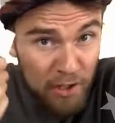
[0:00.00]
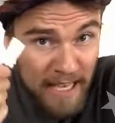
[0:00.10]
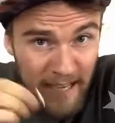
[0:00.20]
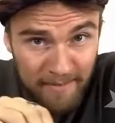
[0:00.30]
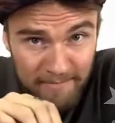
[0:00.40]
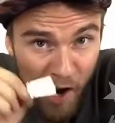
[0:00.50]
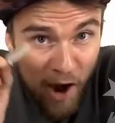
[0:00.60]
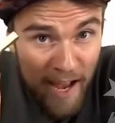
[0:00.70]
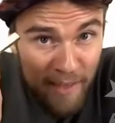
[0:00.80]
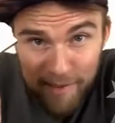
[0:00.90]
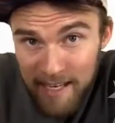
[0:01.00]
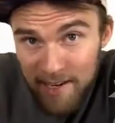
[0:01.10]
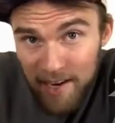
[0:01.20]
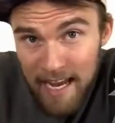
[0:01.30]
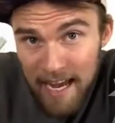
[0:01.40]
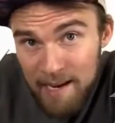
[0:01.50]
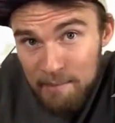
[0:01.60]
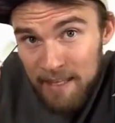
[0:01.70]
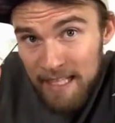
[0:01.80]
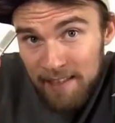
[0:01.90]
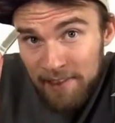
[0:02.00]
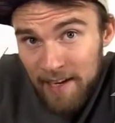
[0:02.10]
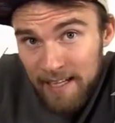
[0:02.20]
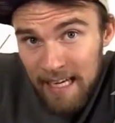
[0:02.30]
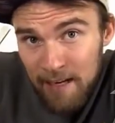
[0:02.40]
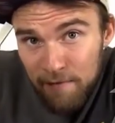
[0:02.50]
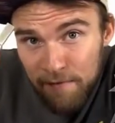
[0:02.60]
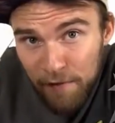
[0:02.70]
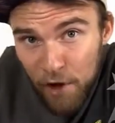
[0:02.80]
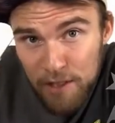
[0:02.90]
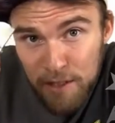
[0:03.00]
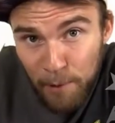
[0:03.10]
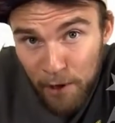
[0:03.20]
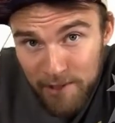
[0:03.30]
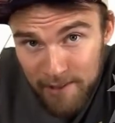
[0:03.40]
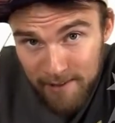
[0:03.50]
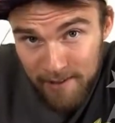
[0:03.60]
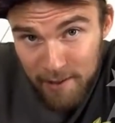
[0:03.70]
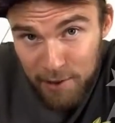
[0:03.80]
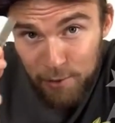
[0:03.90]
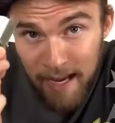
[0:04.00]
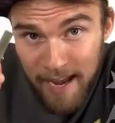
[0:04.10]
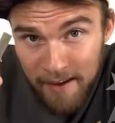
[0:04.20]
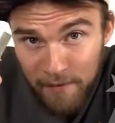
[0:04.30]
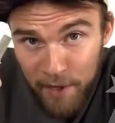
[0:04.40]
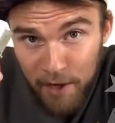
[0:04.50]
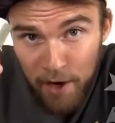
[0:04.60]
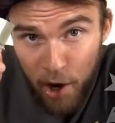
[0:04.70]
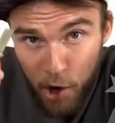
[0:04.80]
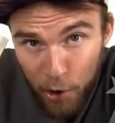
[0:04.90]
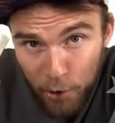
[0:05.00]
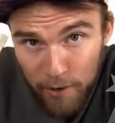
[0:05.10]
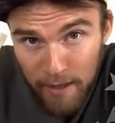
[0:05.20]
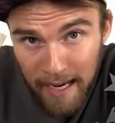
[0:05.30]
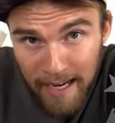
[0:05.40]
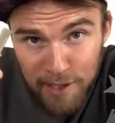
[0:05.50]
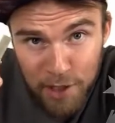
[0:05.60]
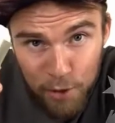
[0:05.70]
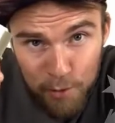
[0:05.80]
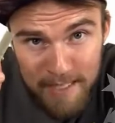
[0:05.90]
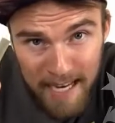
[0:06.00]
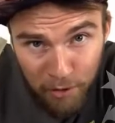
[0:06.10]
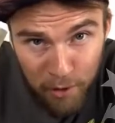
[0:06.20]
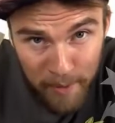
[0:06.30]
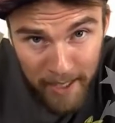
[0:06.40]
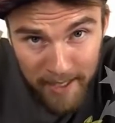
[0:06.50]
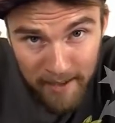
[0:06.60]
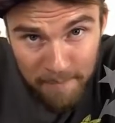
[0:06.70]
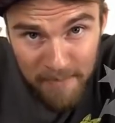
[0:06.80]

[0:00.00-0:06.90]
not yet. I think I am the lucky first person to ever own a 2 terabyte